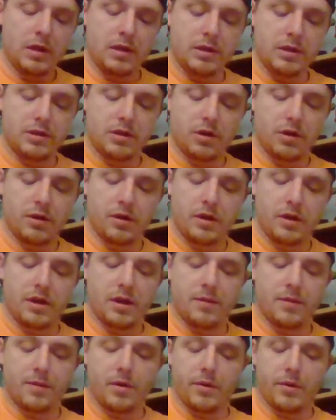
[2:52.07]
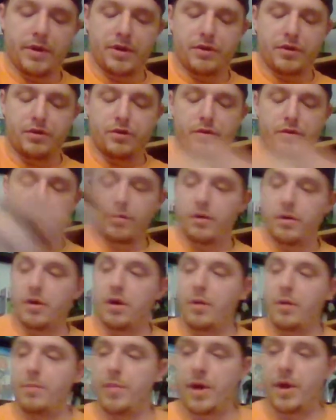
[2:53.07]
is going to end up going to
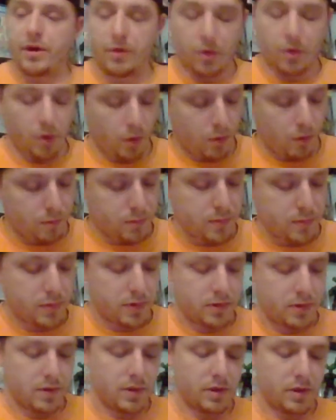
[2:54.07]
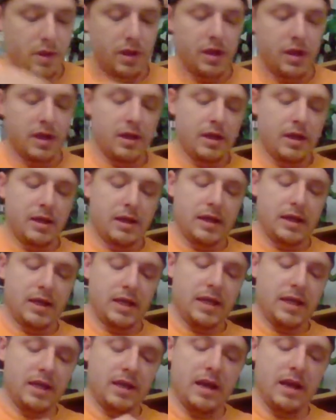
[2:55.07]
a better home.
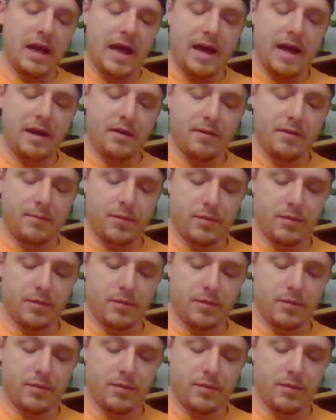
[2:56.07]
And I had